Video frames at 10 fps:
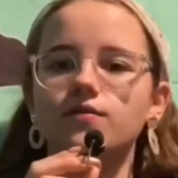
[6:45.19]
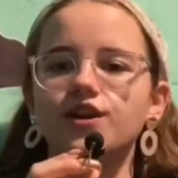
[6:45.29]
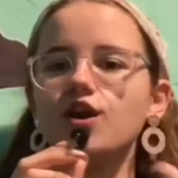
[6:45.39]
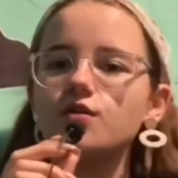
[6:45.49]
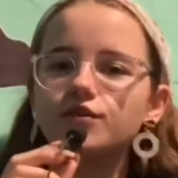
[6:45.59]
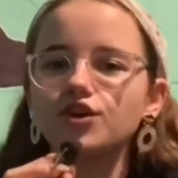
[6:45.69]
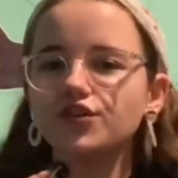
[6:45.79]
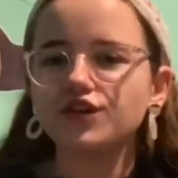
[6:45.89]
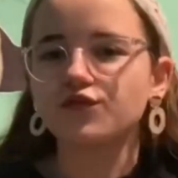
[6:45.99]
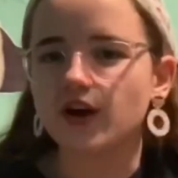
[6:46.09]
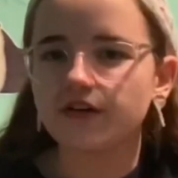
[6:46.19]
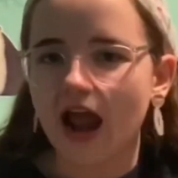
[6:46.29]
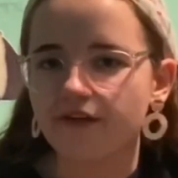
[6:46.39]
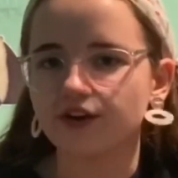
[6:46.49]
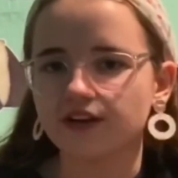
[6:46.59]
You know, you just learn
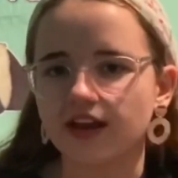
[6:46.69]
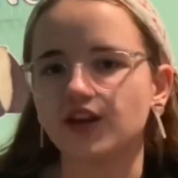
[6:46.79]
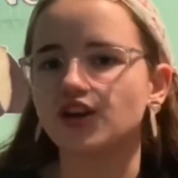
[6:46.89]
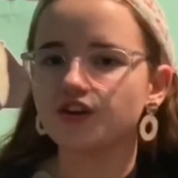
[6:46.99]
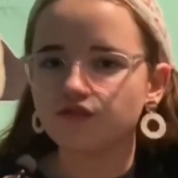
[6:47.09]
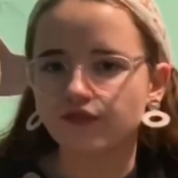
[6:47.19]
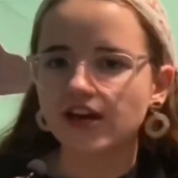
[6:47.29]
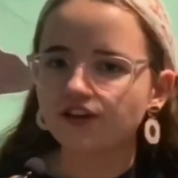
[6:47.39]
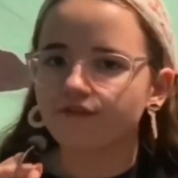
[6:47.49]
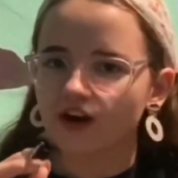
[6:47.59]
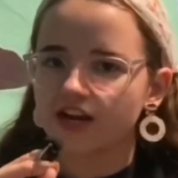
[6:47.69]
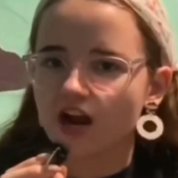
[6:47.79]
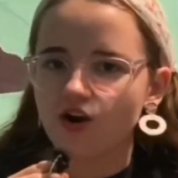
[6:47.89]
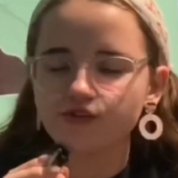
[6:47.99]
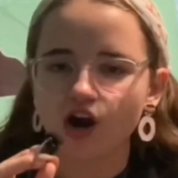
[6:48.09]
everything. These
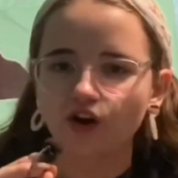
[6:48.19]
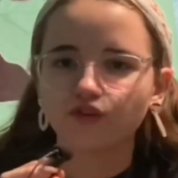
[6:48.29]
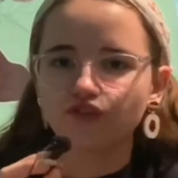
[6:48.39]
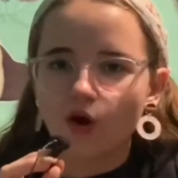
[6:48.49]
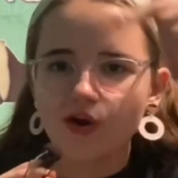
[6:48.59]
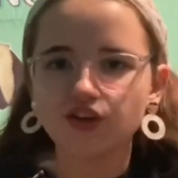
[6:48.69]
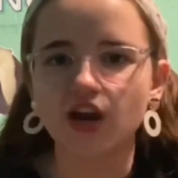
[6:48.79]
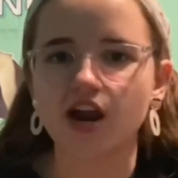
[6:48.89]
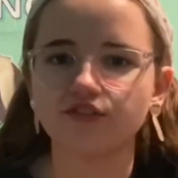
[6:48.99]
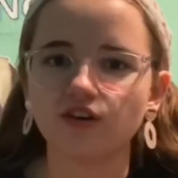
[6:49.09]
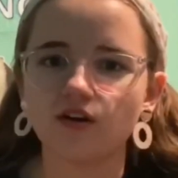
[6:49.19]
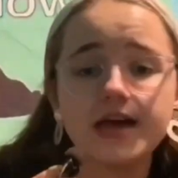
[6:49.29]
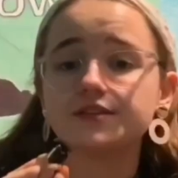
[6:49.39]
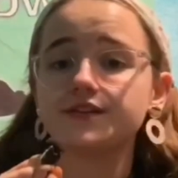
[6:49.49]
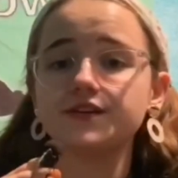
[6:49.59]
videos are so educational.
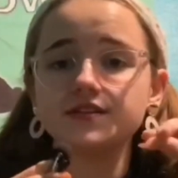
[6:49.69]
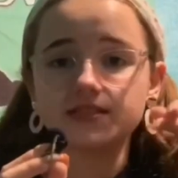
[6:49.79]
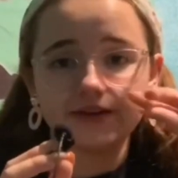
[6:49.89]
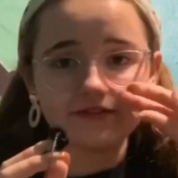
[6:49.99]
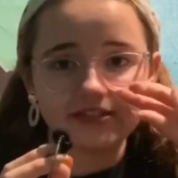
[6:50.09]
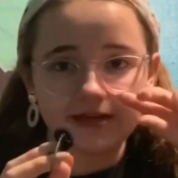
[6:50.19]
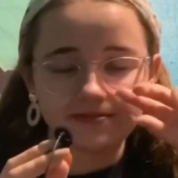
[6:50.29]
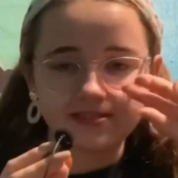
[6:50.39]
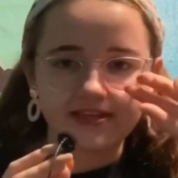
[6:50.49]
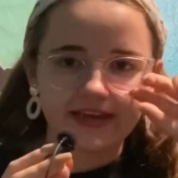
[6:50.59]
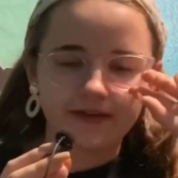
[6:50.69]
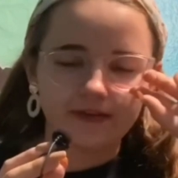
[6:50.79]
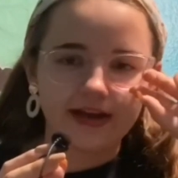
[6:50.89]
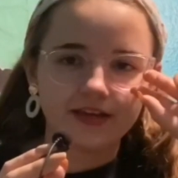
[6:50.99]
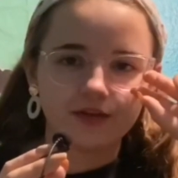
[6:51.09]
So there's different types of singing,
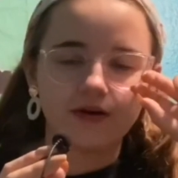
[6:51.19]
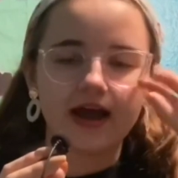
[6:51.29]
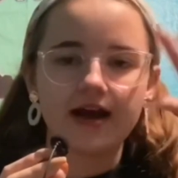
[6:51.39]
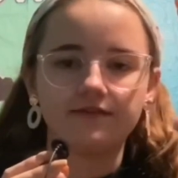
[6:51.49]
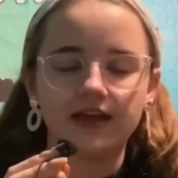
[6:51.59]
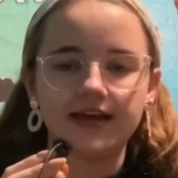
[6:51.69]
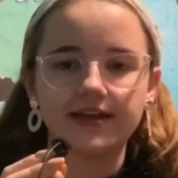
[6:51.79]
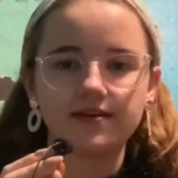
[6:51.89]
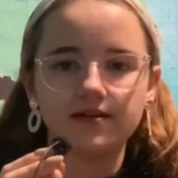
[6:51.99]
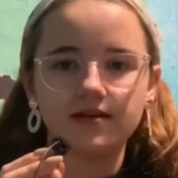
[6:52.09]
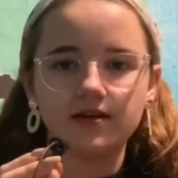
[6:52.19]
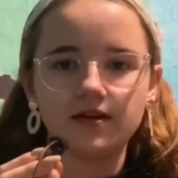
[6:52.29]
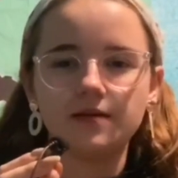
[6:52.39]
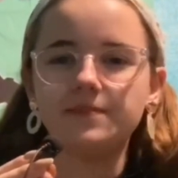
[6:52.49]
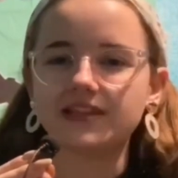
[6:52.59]
right? You have like
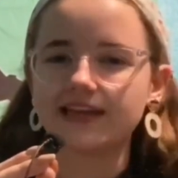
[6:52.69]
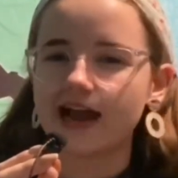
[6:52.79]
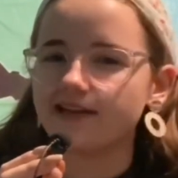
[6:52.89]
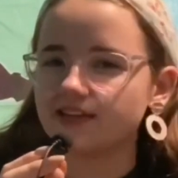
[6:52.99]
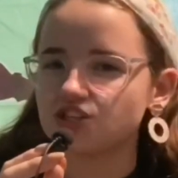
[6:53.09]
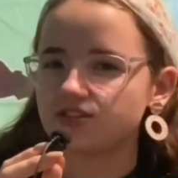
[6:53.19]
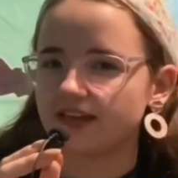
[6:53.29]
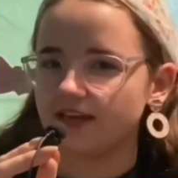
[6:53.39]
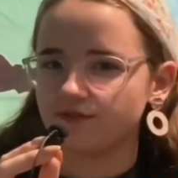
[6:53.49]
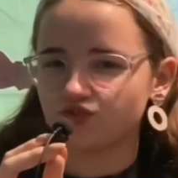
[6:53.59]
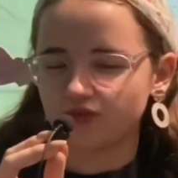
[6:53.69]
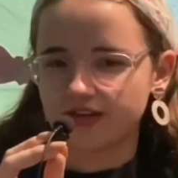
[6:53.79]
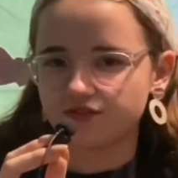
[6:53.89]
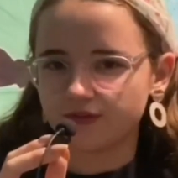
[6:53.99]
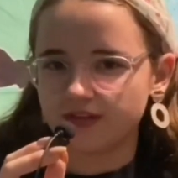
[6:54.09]
Billie Eilish singing, which is what I
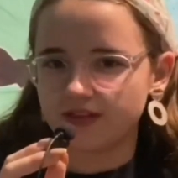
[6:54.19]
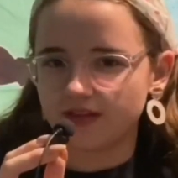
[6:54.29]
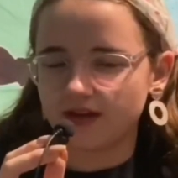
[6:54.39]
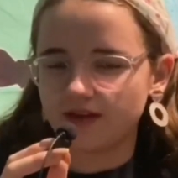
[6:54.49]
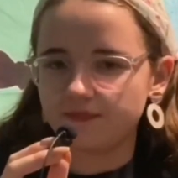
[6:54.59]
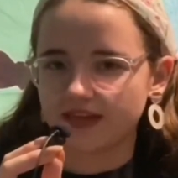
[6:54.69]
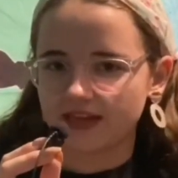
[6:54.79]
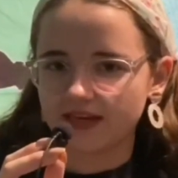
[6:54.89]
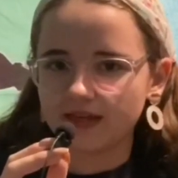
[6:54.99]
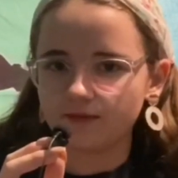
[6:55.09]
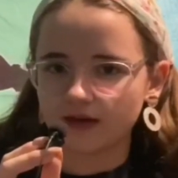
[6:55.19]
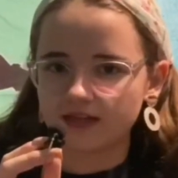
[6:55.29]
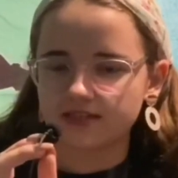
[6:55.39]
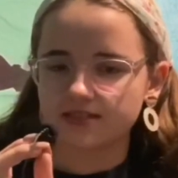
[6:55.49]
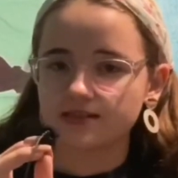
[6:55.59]
was doing in the beginning, where
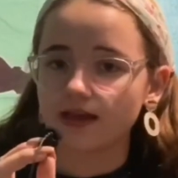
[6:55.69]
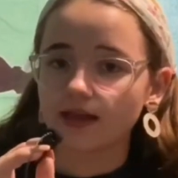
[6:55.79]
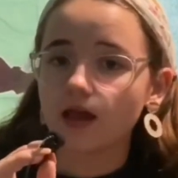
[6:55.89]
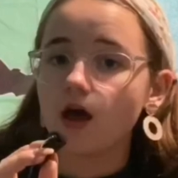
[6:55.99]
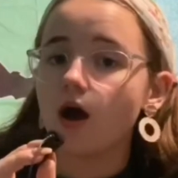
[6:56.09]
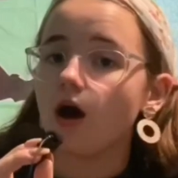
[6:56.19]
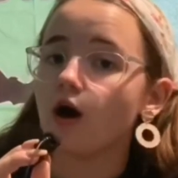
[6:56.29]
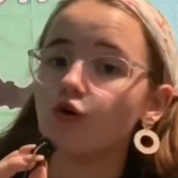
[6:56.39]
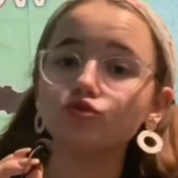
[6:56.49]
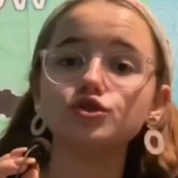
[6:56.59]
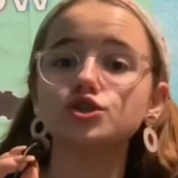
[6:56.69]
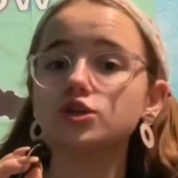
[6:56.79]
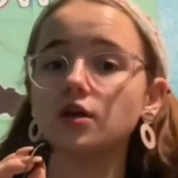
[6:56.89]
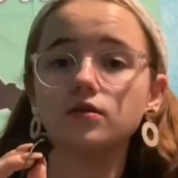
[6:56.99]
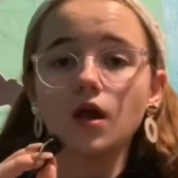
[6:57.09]
it's just like ocean
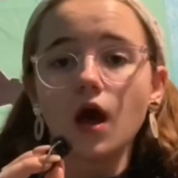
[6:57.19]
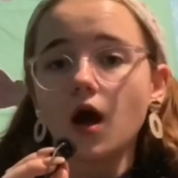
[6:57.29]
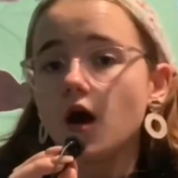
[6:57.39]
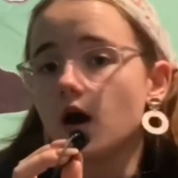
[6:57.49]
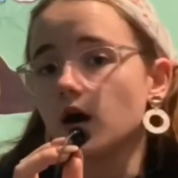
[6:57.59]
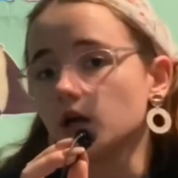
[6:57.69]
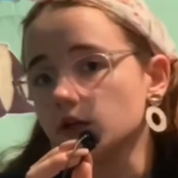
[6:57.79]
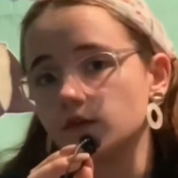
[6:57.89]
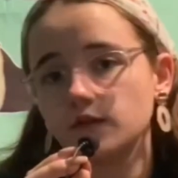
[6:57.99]
eyes.